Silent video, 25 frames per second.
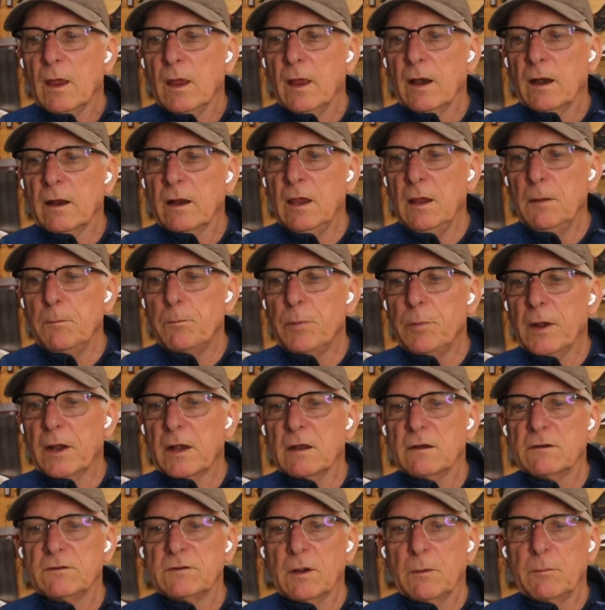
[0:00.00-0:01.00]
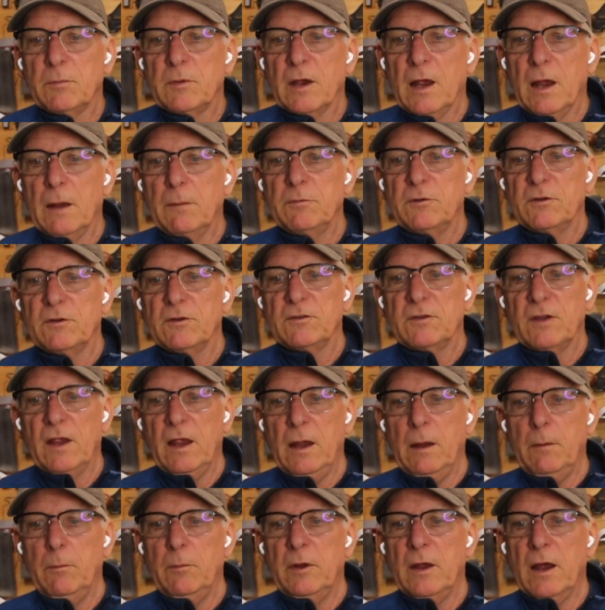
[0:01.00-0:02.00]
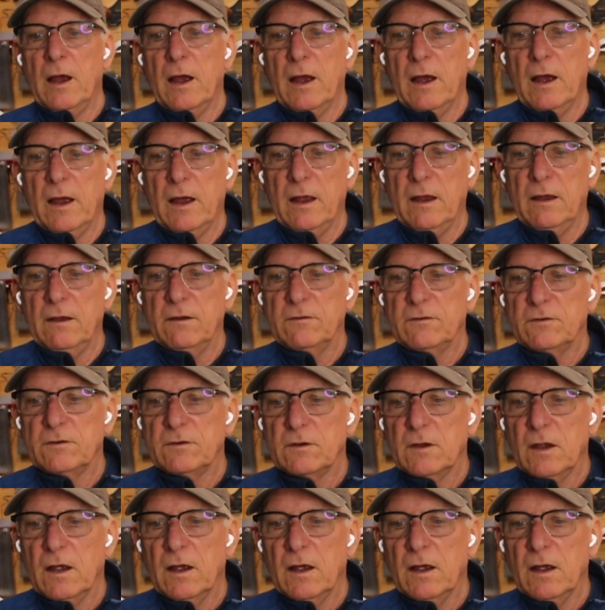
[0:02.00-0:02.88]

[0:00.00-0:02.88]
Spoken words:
and I keep picking sometimes the same guys.